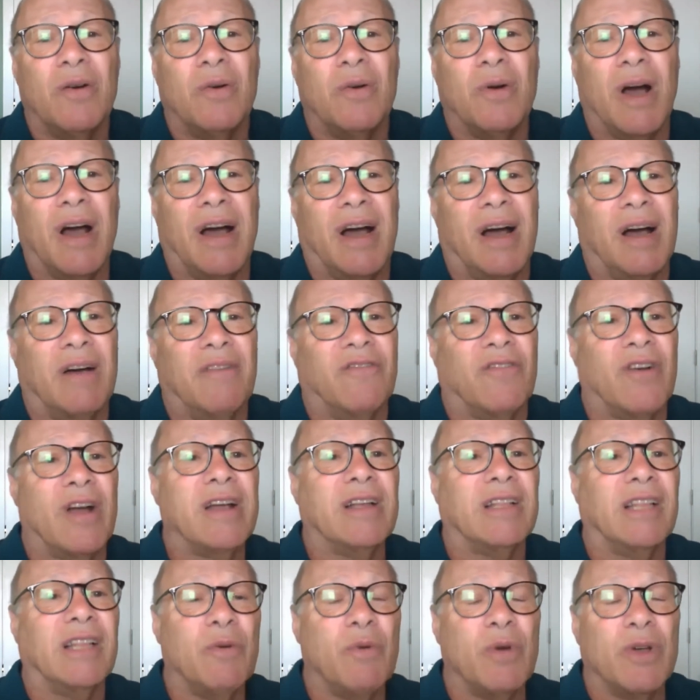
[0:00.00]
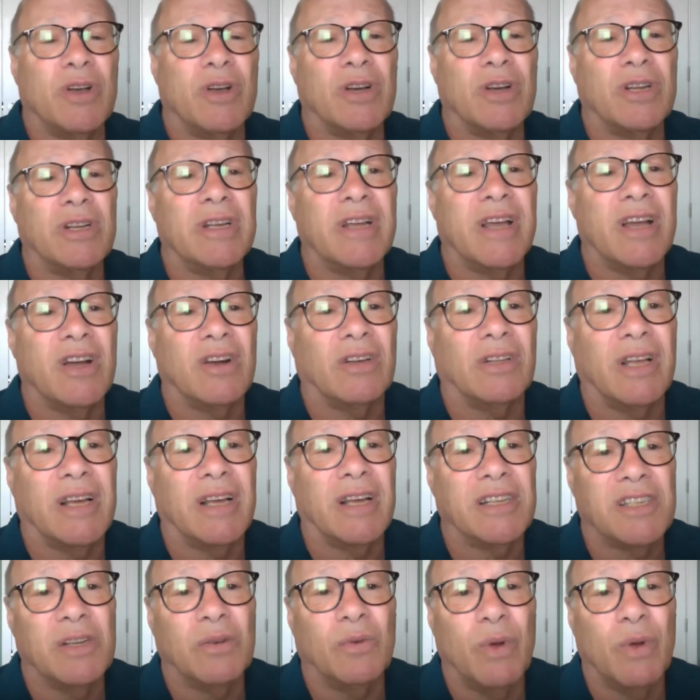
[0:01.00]
Uh, frankly, we couldn't care
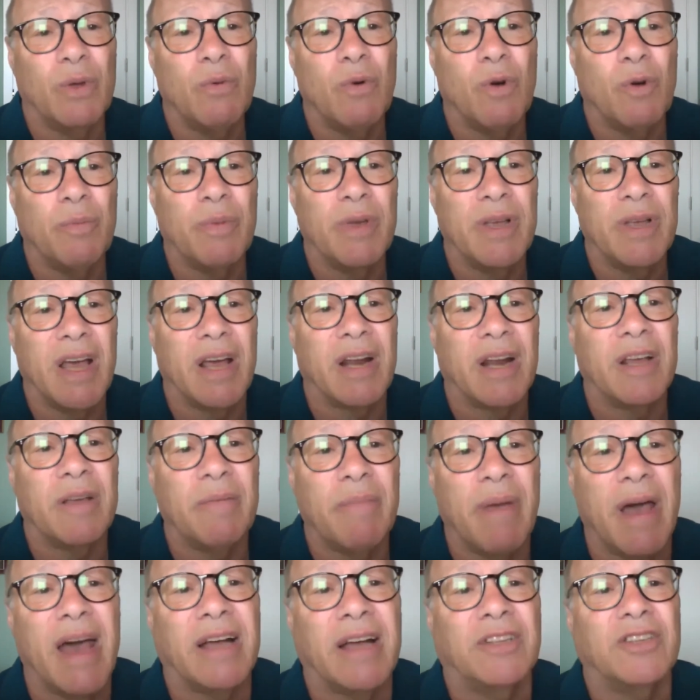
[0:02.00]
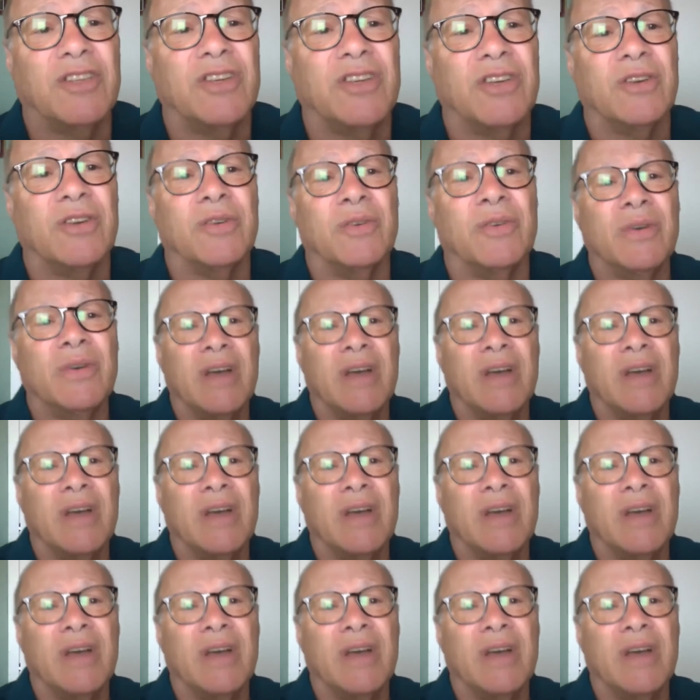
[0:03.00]
less, and we won't be getting back to you.